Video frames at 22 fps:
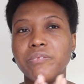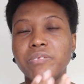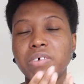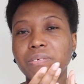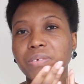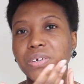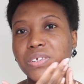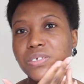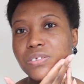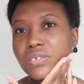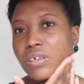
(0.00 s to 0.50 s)

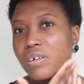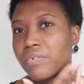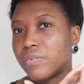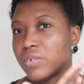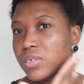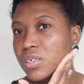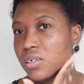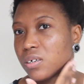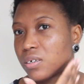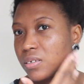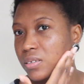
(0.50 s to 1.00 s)
very
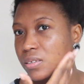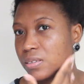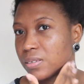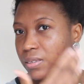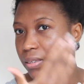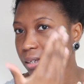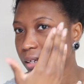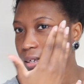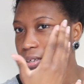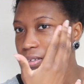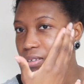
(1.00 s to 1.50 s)
soft on the
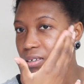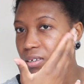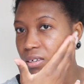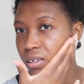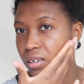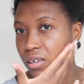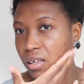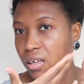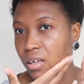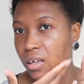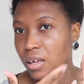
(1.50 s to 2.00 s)
skin,
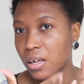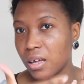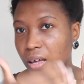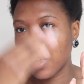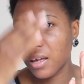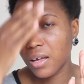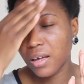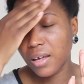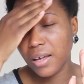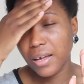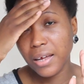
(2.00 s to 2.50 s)

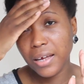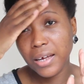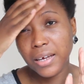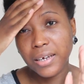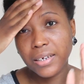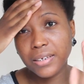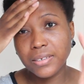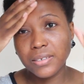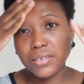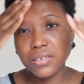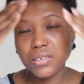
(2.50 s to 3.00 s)

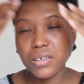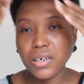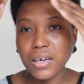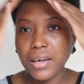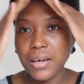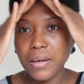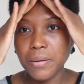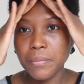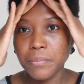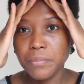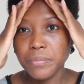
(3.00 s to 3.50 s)
and
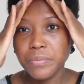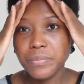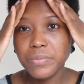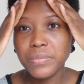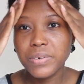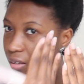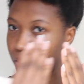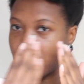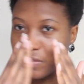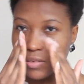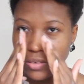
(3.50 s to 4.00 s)

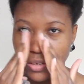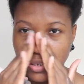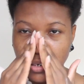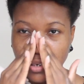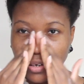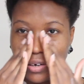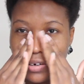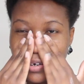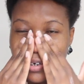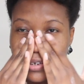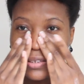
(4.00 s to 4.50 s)
it gives you a
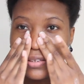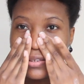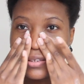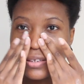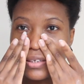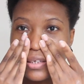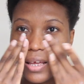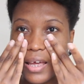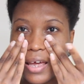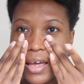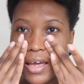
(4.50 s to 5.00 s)

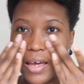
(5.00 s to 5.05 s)
nice